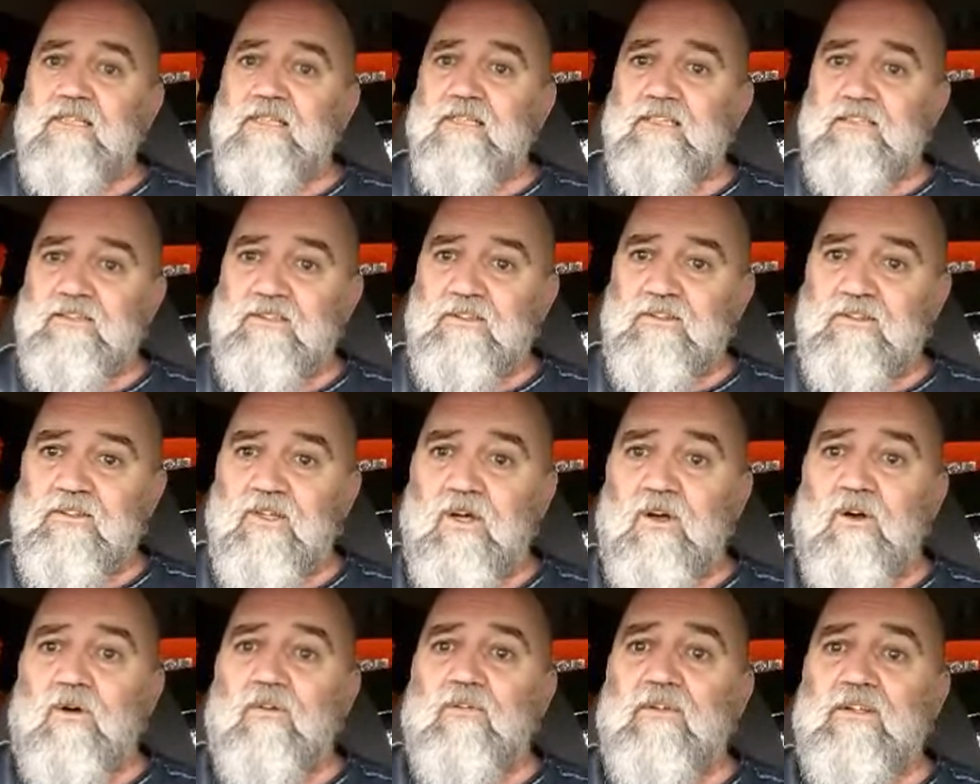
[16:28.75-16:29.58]
And you
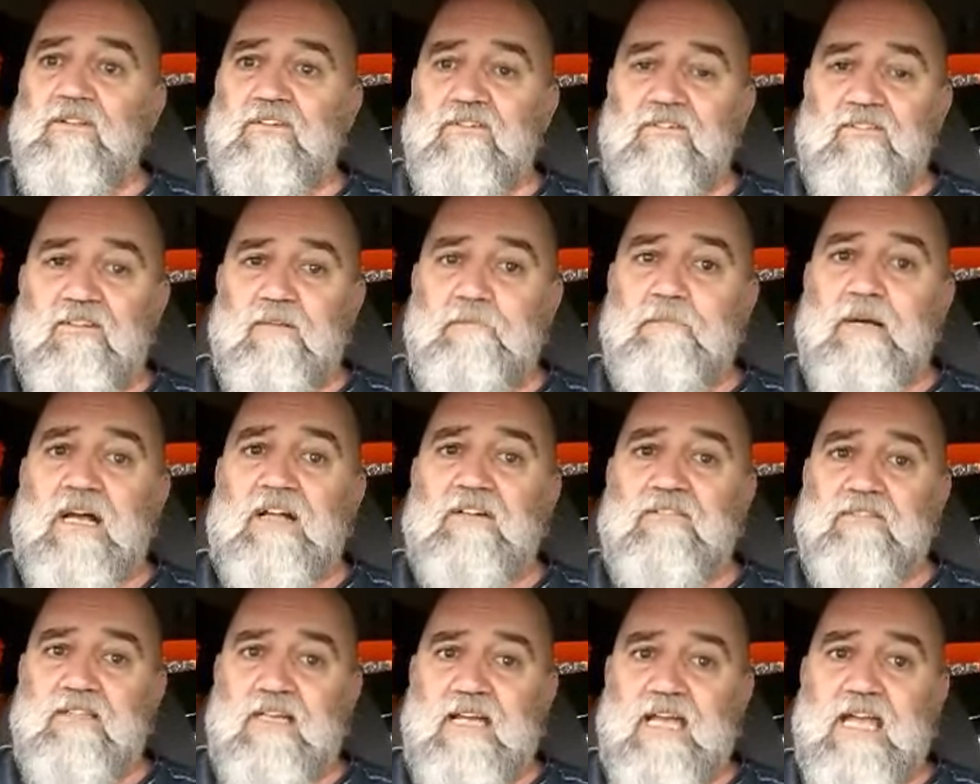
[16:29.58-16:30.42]
know this is
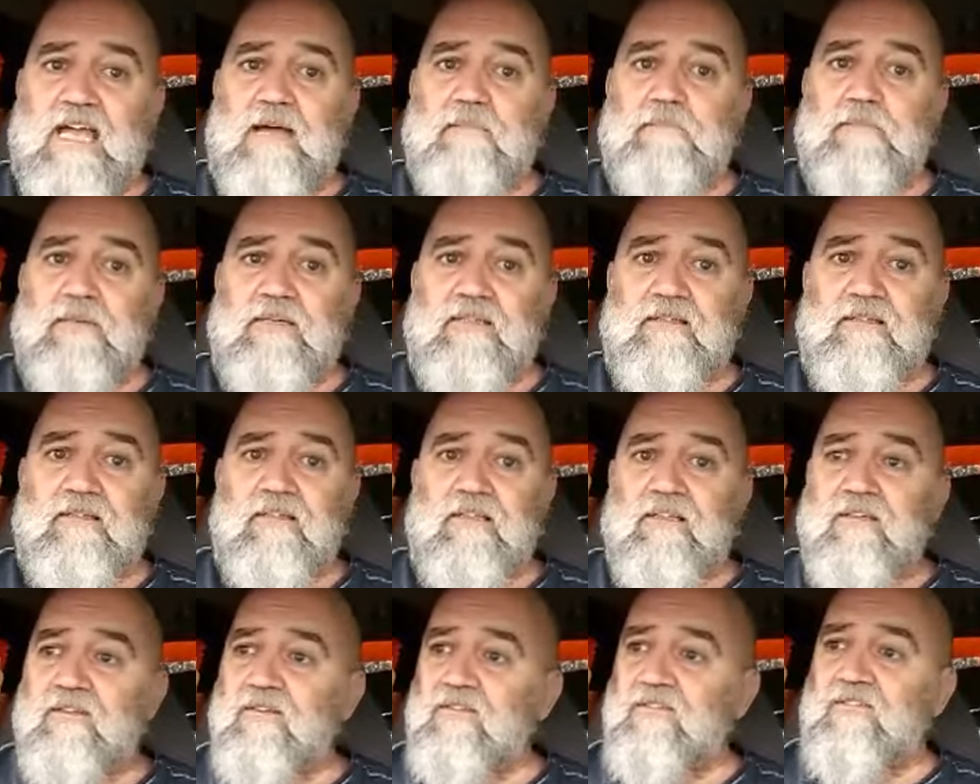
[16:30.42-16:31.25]
about to happen.
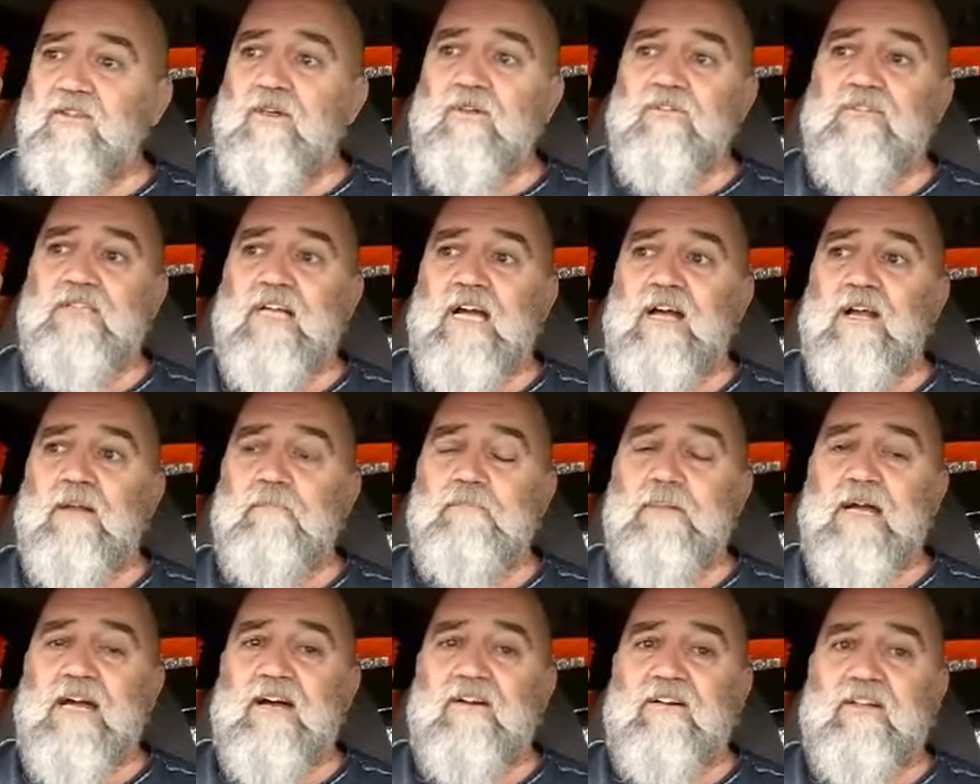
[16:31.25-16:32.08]
There's no doubt
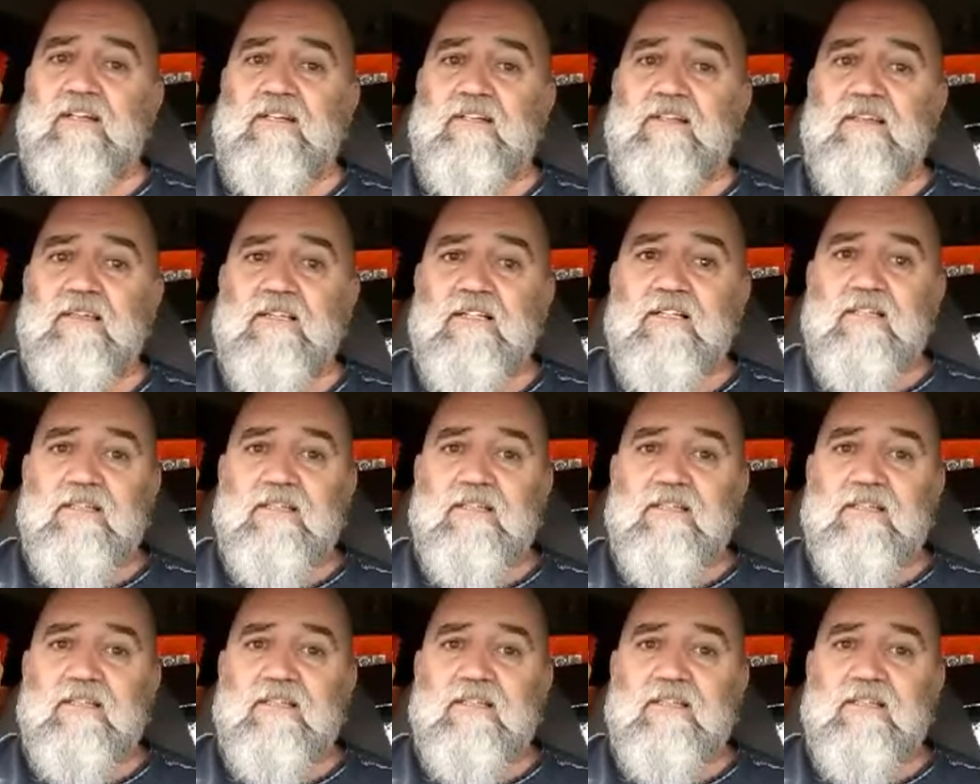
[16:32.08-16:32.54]
about it.